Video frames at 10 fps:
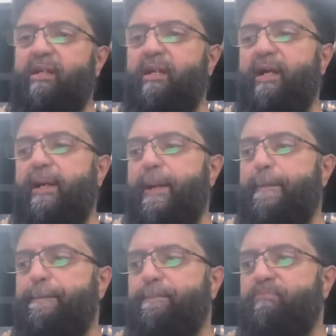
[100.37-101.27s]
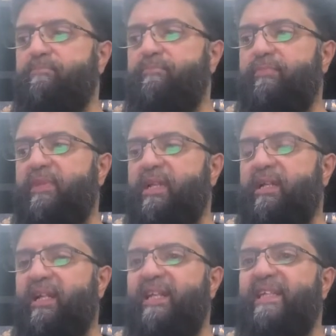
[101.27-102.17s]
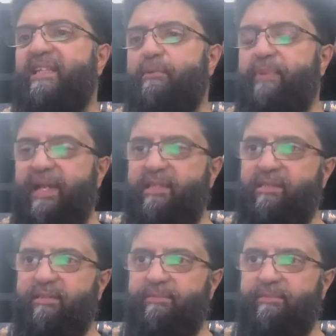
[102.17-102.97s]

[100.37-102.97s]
um, clean the bed